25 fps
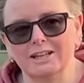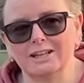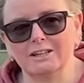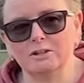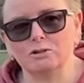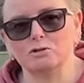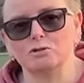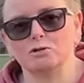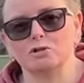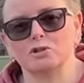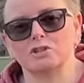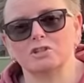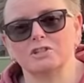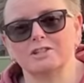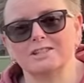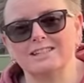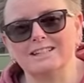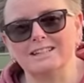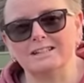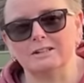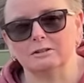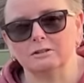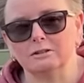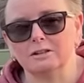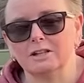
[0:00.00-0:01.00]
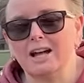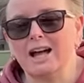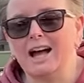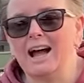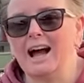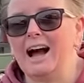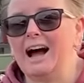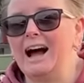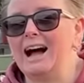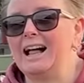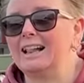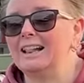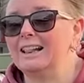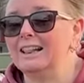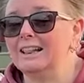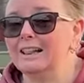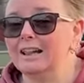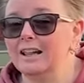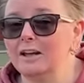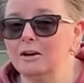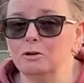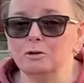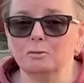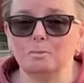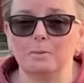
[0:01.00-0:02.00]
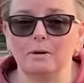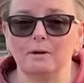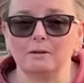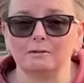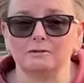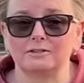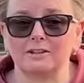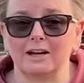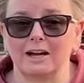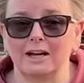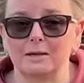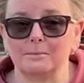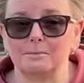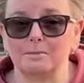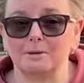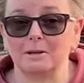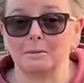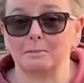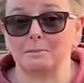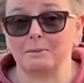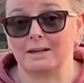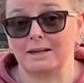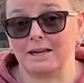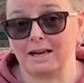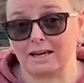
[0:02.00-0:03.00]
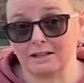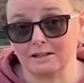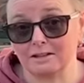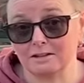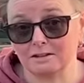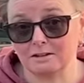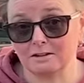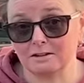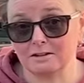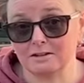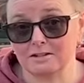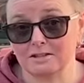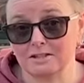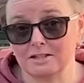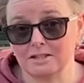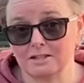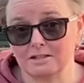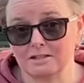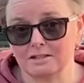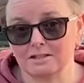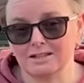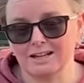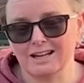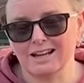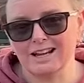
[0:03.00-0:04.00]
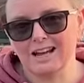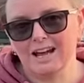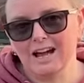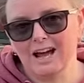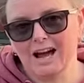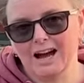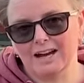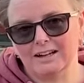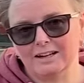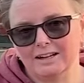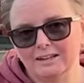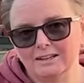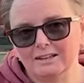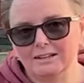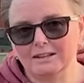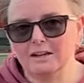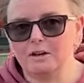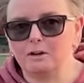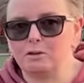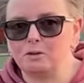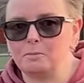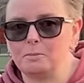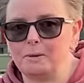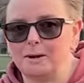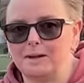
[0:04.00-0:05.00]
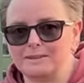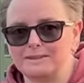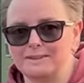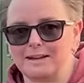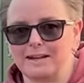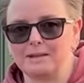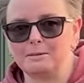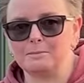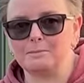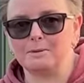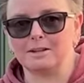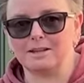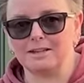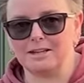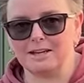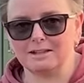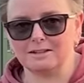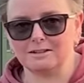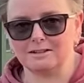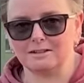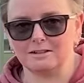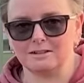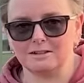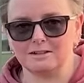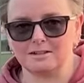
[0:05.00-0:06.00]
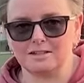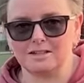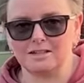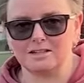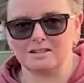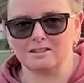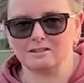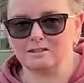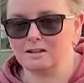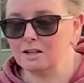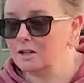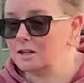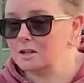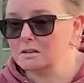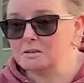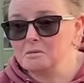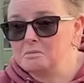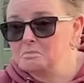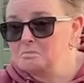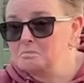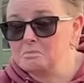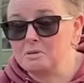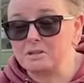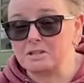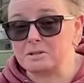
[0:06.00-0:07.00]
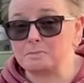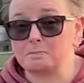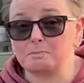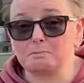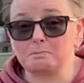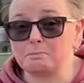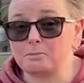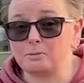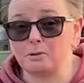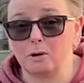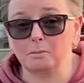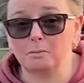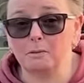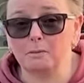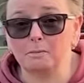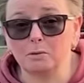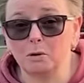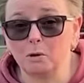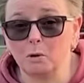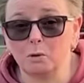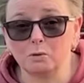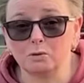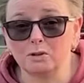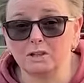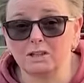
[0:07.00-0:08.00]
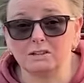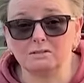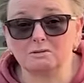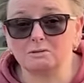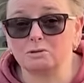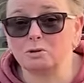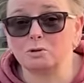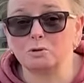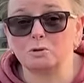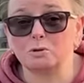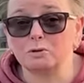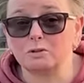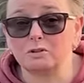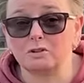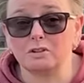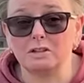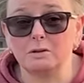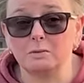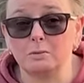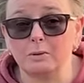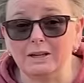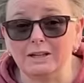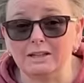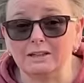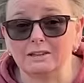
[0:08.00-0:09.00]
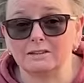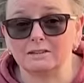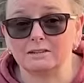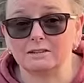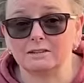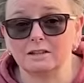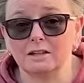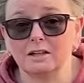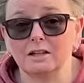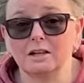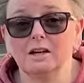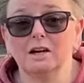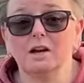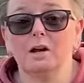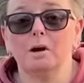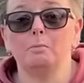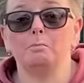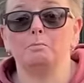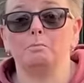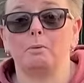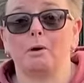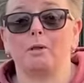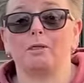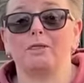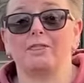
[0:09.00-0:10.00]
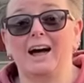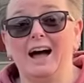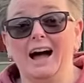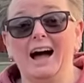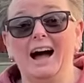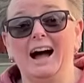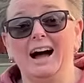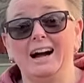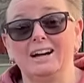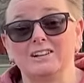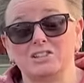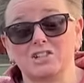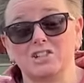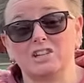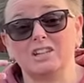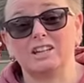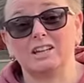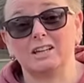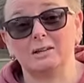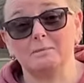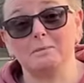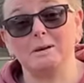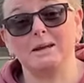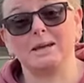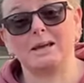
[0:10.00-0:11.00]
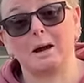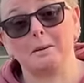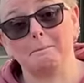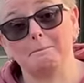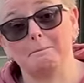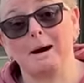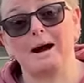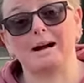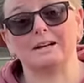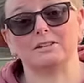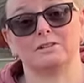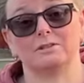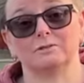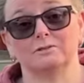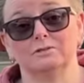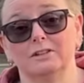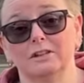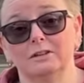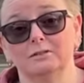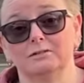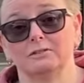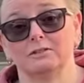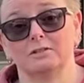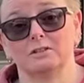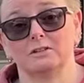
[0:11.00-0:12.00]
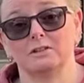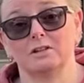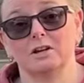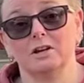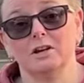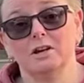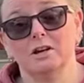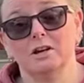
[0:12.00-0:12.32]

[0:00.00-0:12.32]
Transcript: let you steal a little bit of time at the beginning of the season and a little bit of time at the end of the season. It's probably only two or three weeks, but that actually can make a massive difference,